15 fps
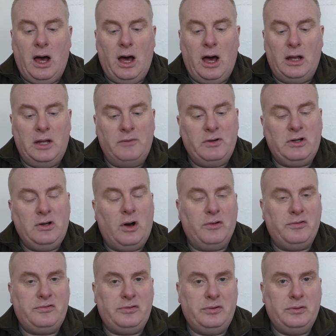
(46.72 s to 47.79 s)
Another
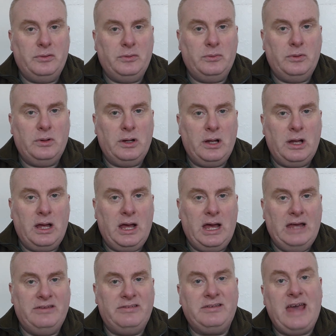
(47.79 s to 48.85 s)
cost
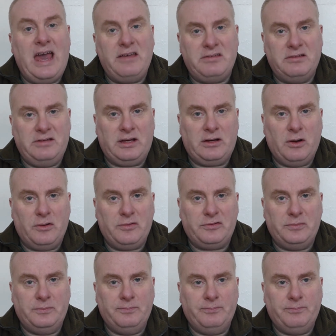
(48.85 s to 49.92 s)
is scarcity cost.